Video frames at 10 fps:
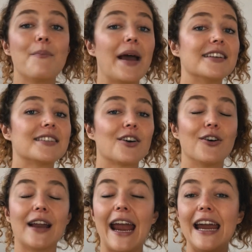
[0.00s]
based
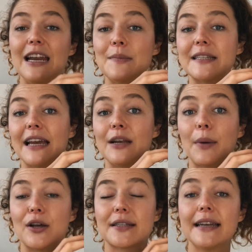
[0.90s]
on 80%
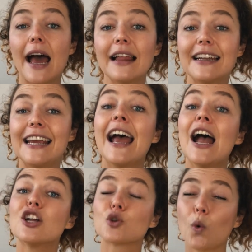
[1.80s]
personality,
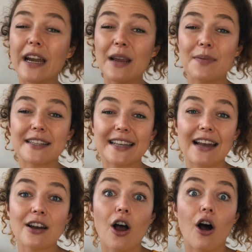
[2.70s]

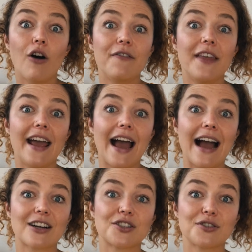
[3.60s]
20% of their
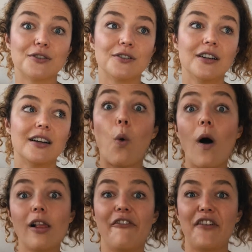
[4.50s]
actual
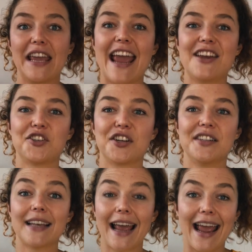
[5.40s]

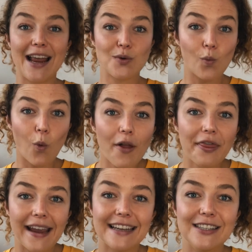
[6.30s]
qualifications and what
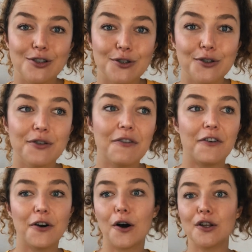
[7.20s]
they can do
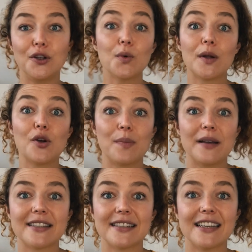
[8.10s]
for you and your
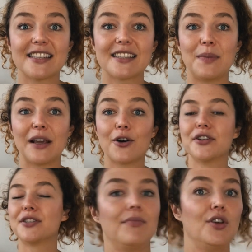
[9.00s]
business,
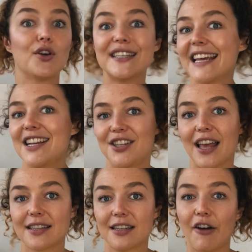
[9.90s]
because you can teach
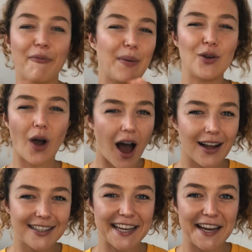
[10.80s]
that stuff, but you
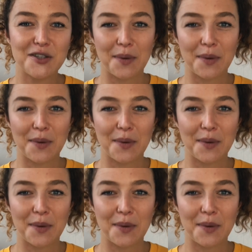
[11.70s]
can't teach